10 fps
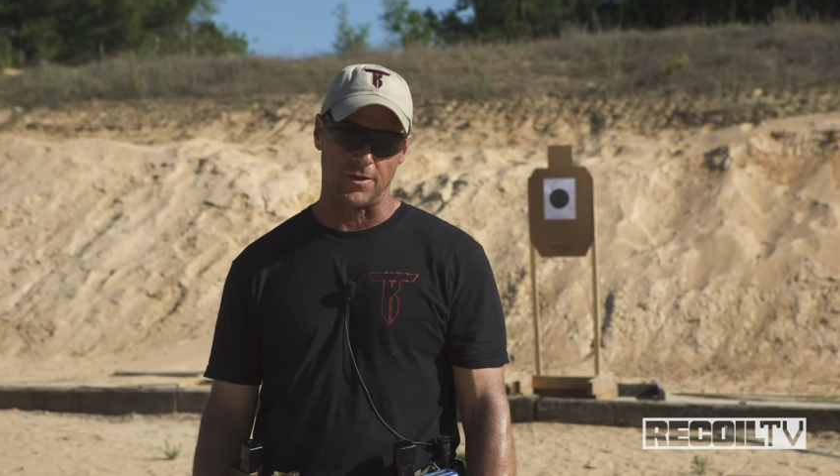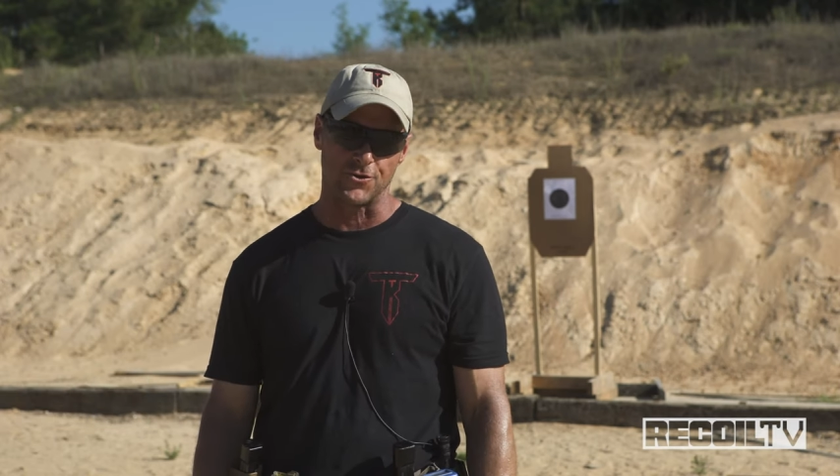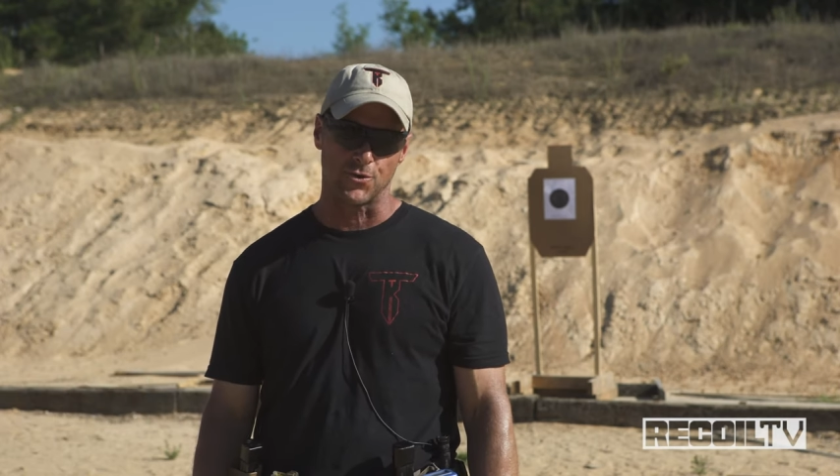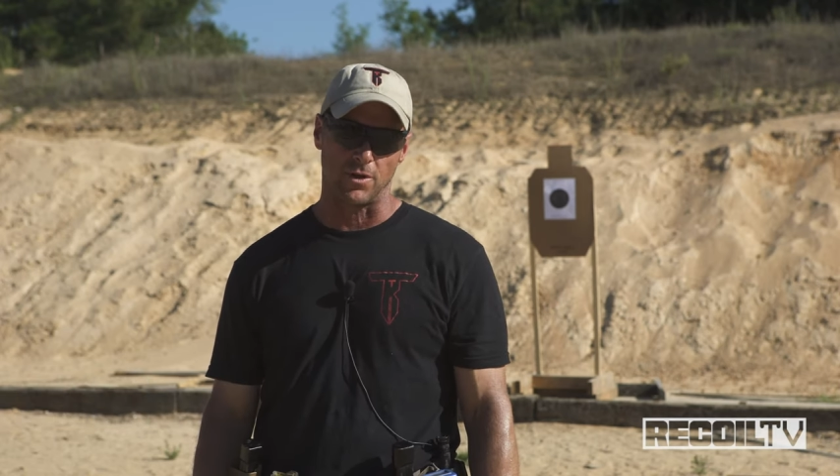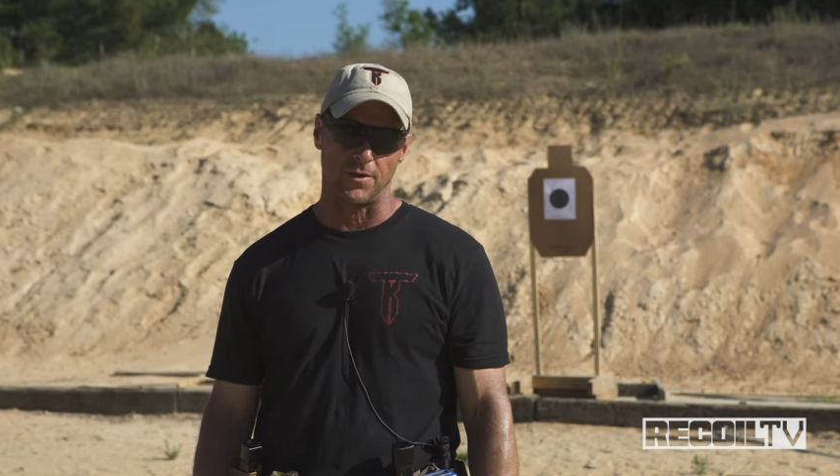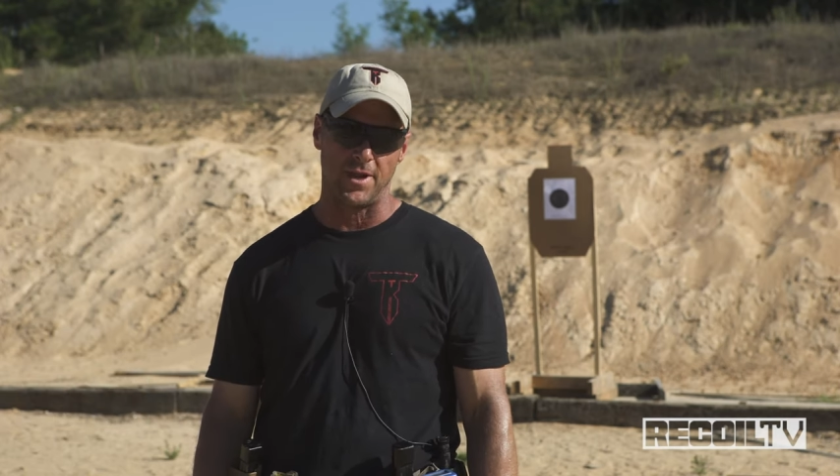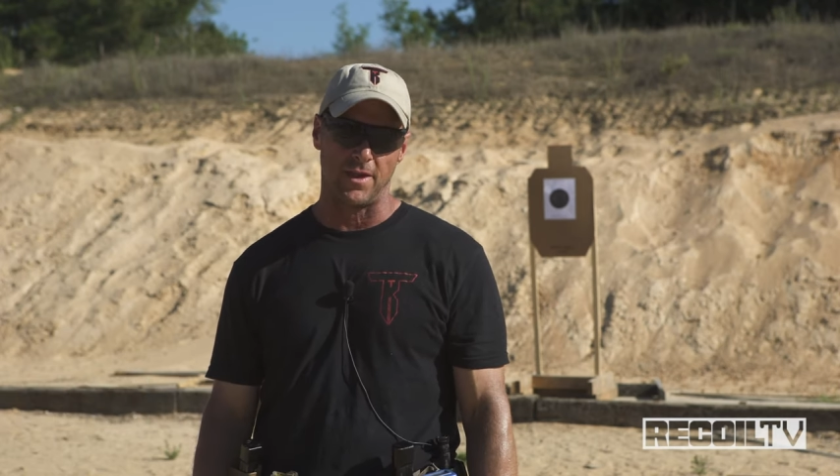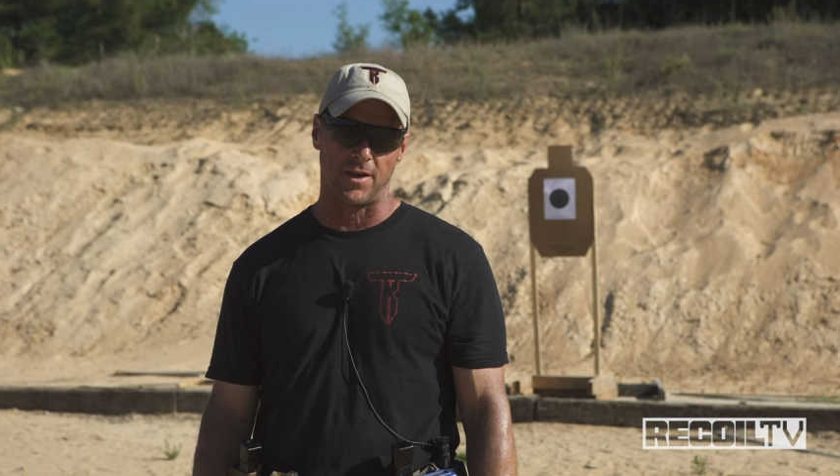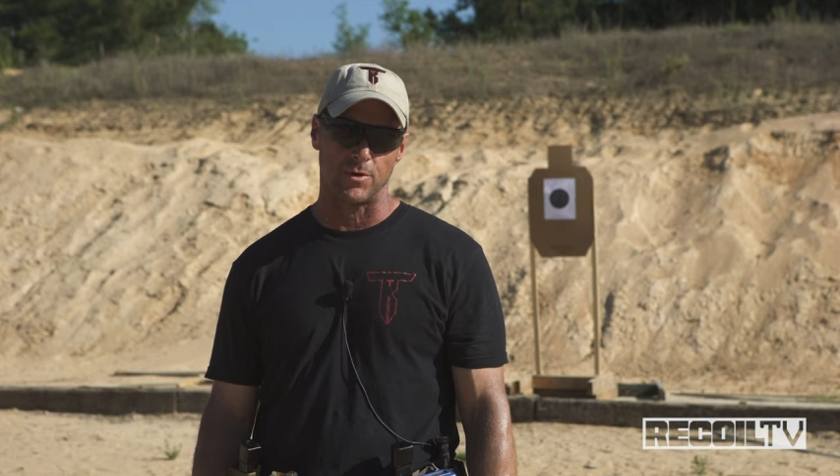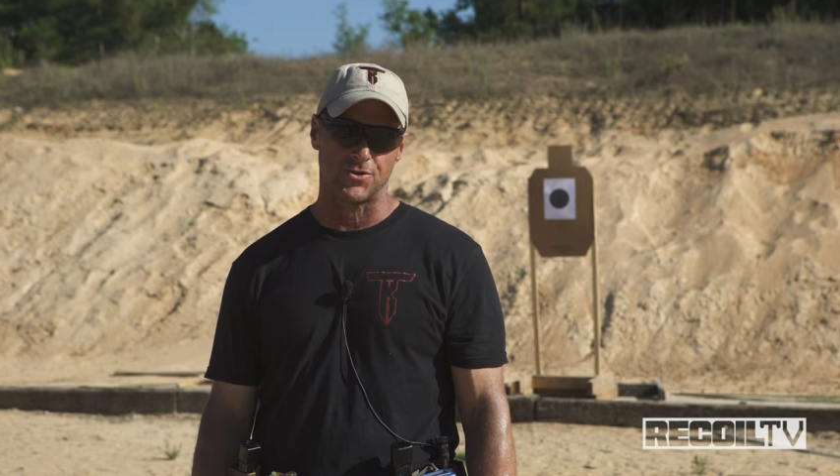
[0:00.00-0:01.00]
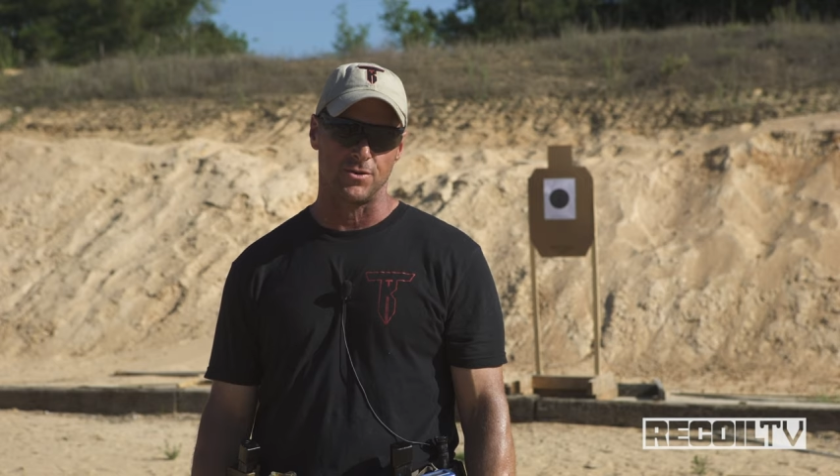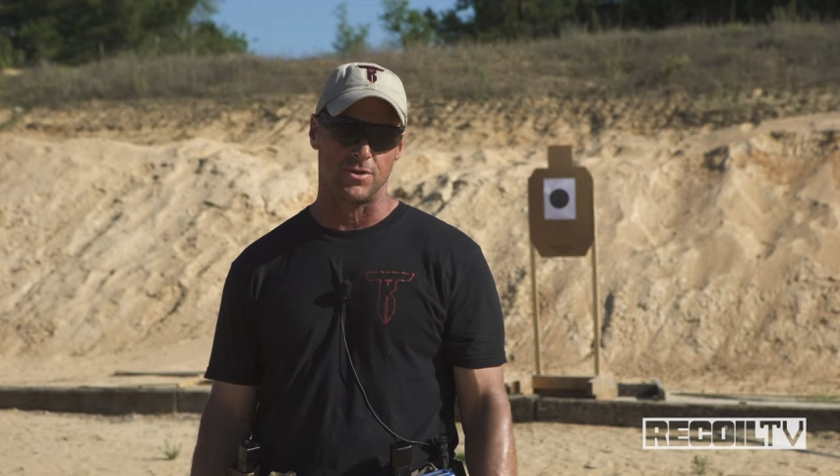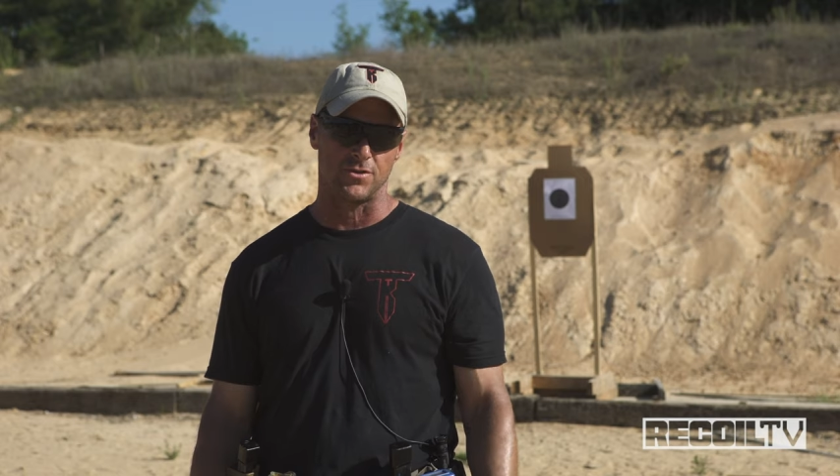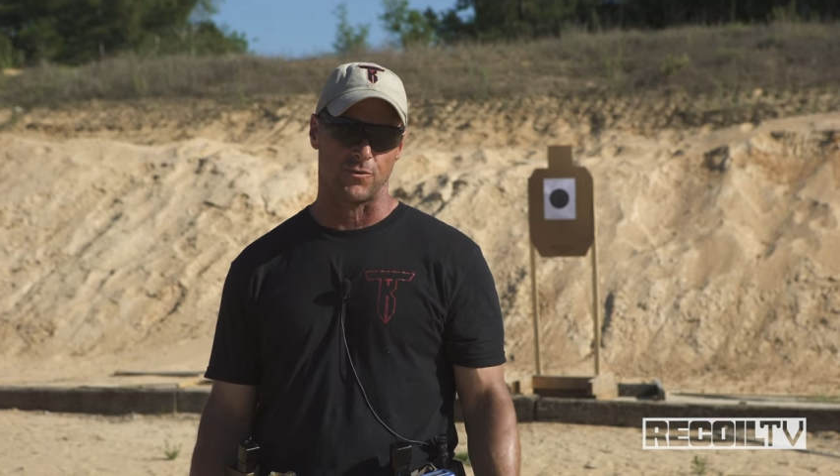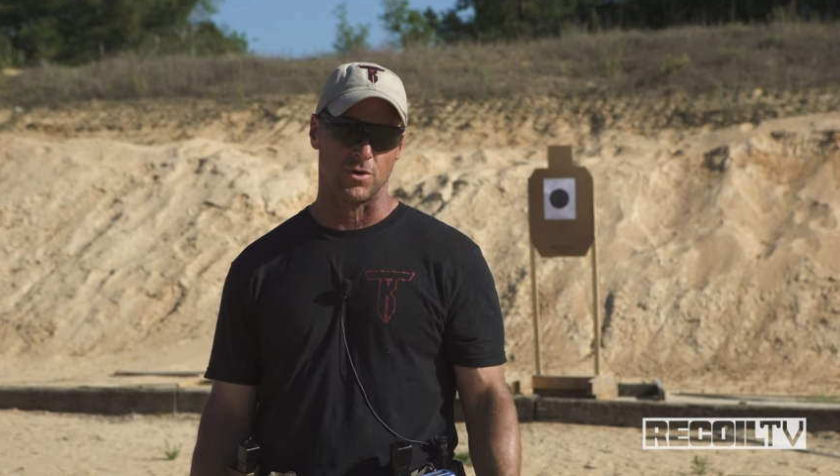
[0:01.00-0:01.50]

the drill of the day that I'm gonna shoot is